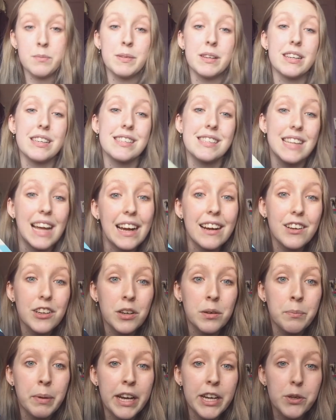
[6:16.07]
exactly
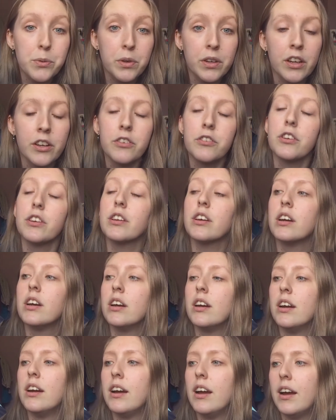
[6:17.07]
on page 100,
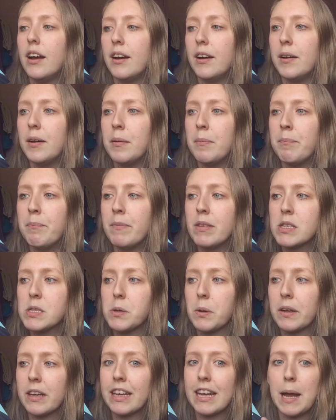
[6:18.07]

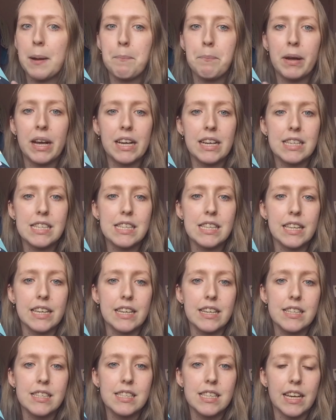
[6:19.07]
so I'm going to get back to
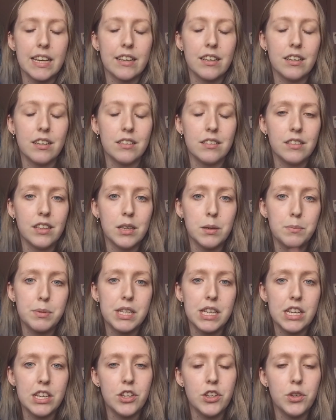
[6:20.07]
this and I'll
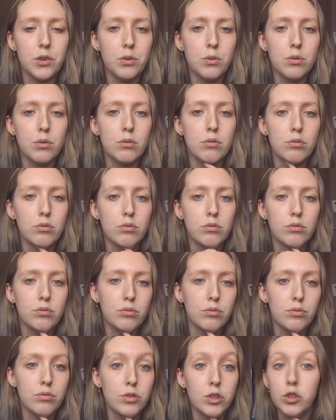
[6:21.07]
update you
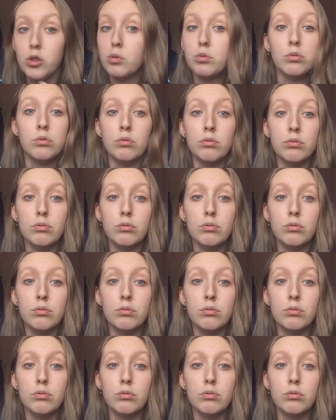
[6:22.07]
soon.